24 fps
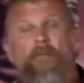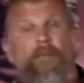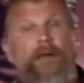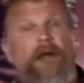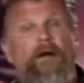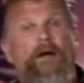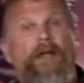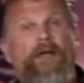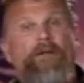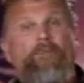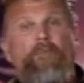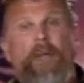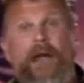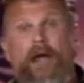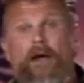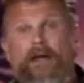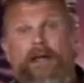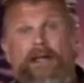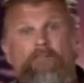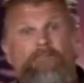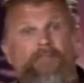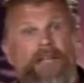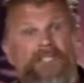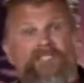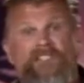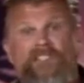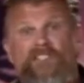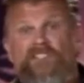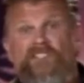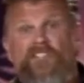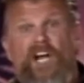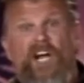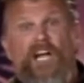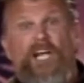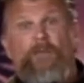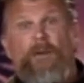Okay, Mary, Mary, let's just
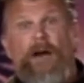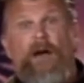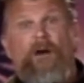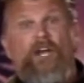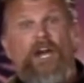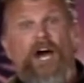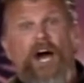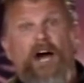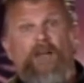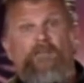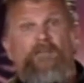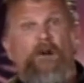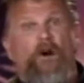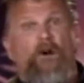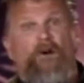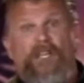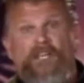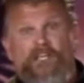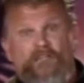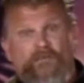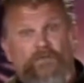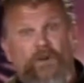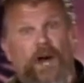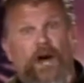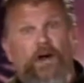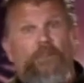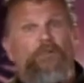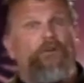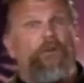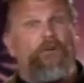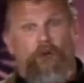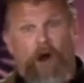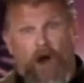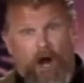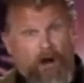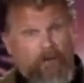talk about God, though. His
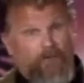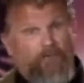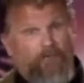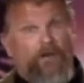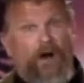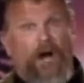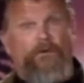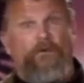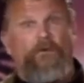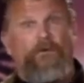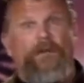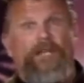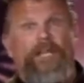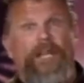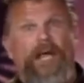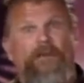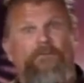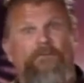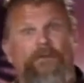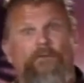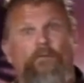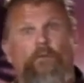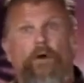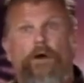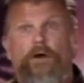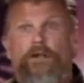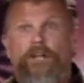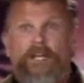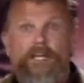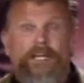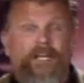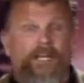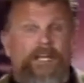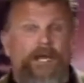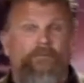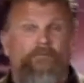Father, our Father in heaven. Where did
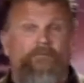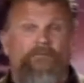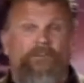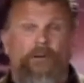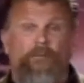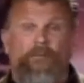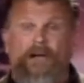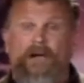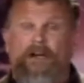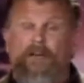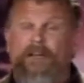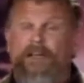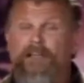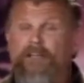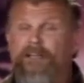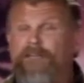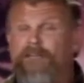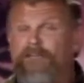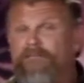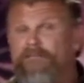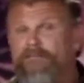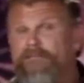he come from, Mary?